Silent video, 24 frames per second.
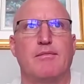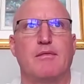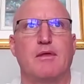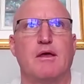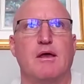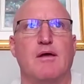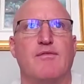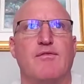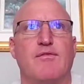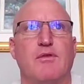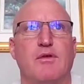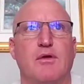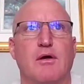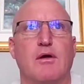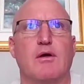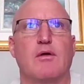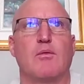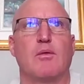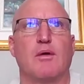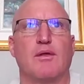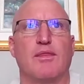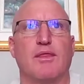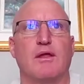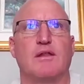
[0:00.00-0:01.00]
if you're
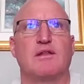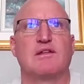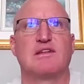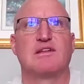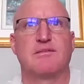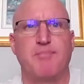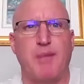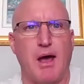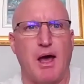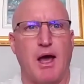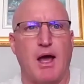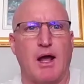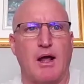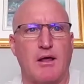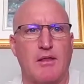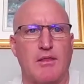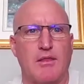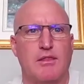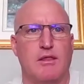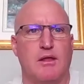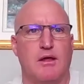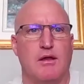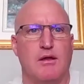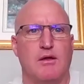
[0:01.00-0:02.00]
within spec,
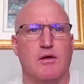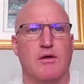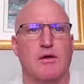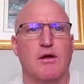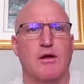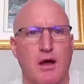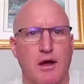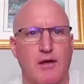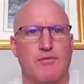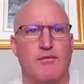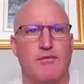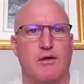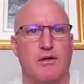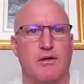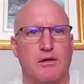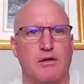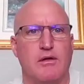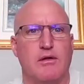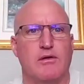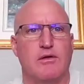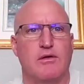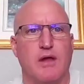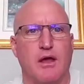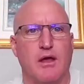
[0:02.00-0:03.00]
then you're covered.
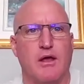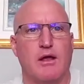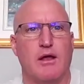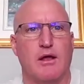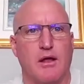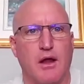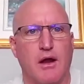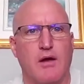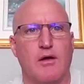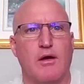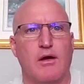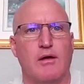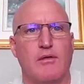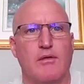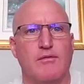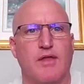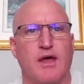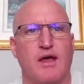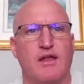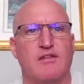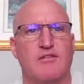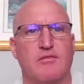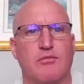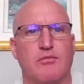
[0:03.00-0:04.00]
You're taken care of.
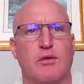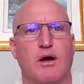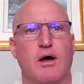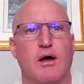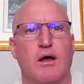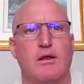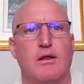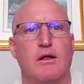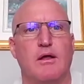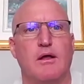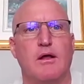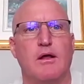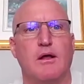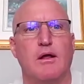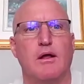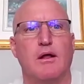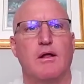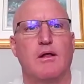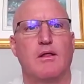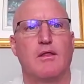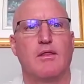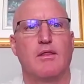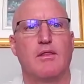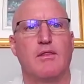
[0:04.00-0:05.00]
That's what
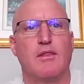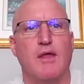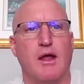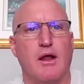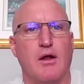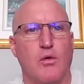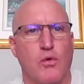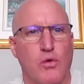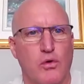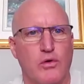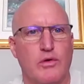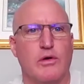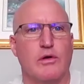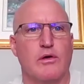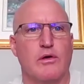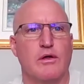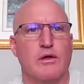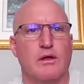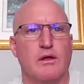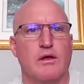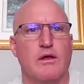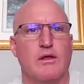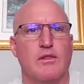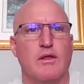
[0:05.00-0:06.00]
they
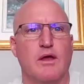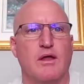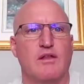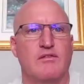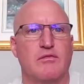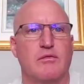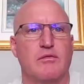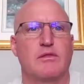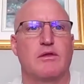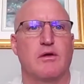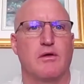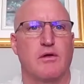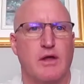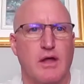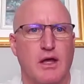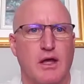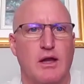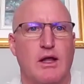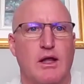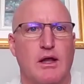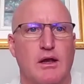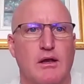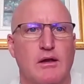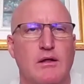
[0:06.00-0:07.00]
ordered, and that's what they're
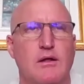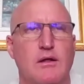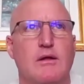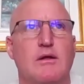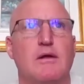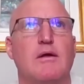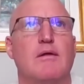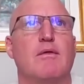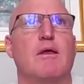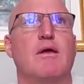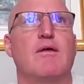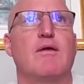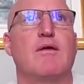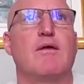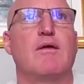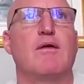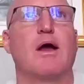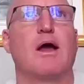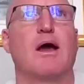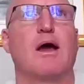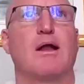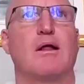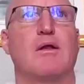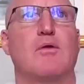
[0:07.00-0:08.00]
getting. If you're
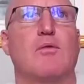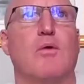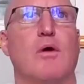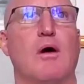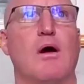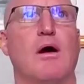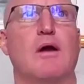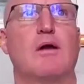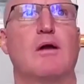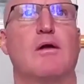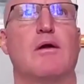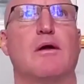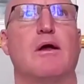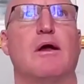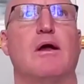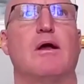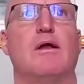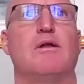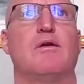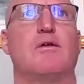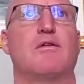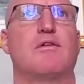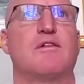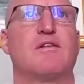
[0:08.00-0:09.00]
adding water
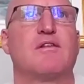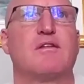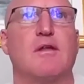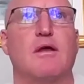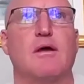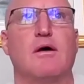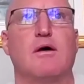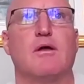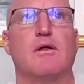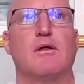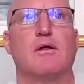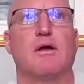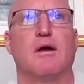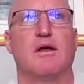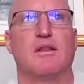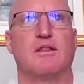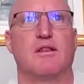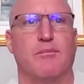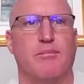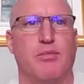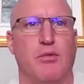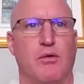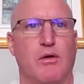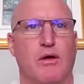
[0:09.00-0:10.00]
and you're still at
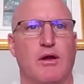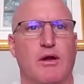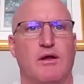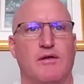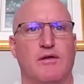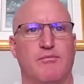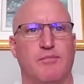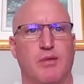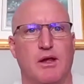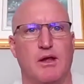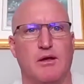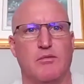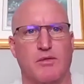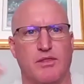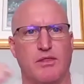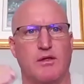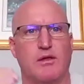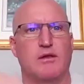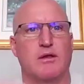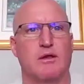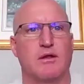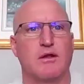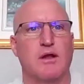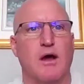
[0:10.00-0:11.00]
the point of being
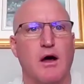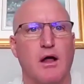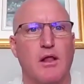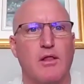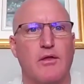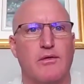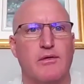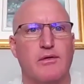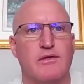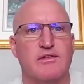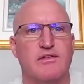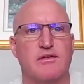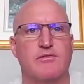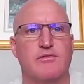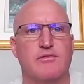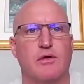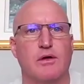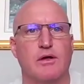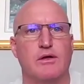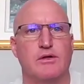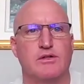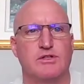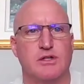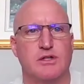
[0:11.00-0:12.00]
within the tolerance of
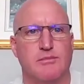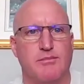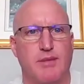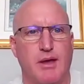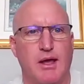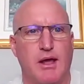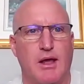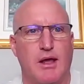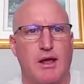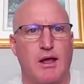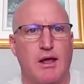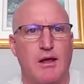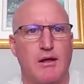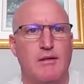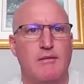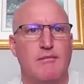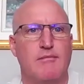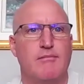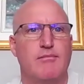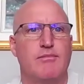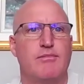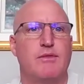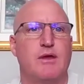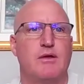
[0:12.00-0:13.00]
where you should be,
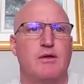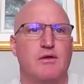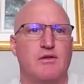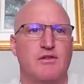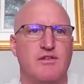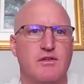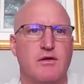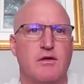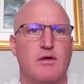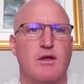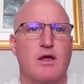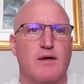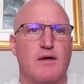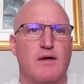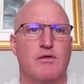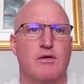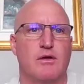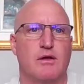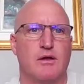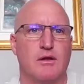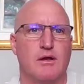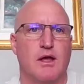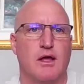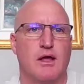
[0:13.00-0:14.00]
then you're still covered
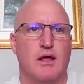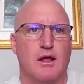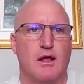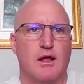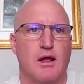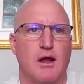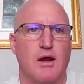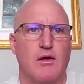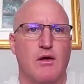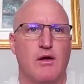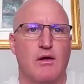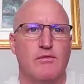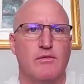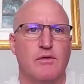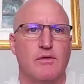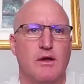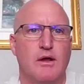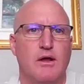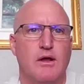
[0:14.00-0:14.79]
and taken care of.